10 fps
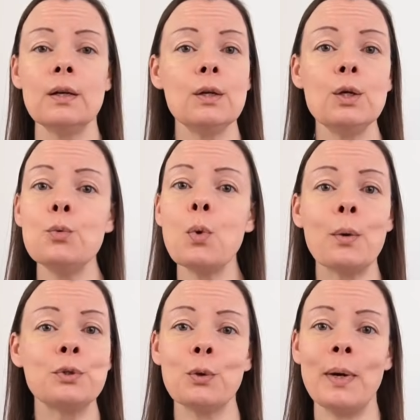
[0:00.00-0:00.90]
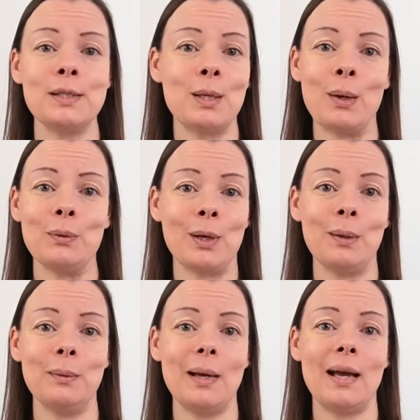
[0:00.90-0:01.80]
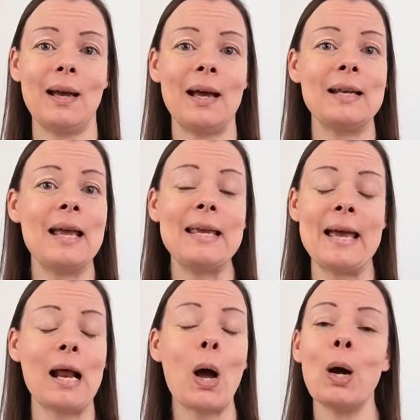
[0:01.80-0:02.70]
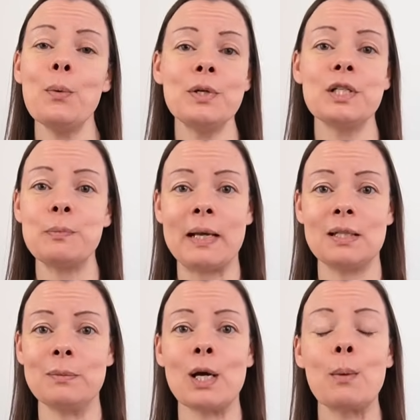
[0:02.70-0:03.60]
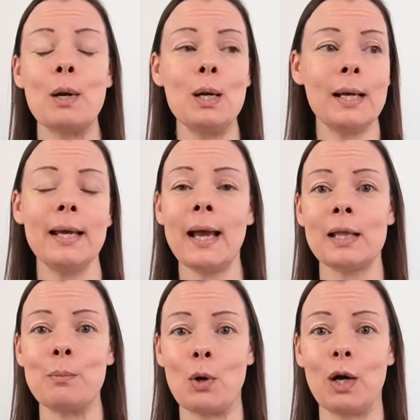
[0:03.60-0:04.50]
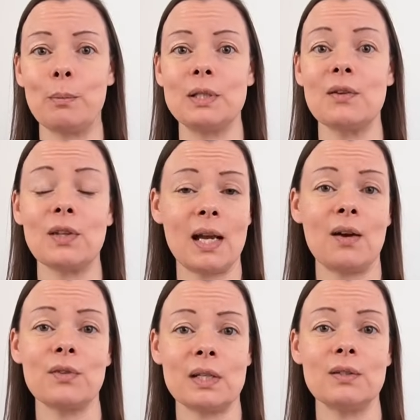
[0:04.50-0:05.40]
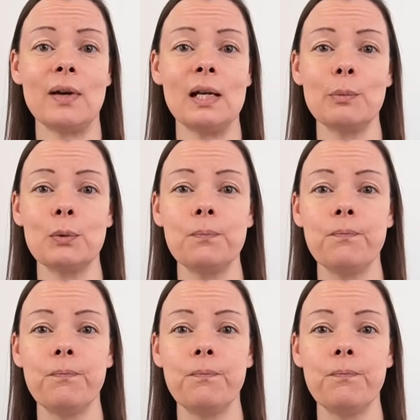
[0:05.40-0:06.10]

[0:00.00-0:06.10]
You won't always know though, and again, I would just spend some time looking at the mock-ups if they have that available.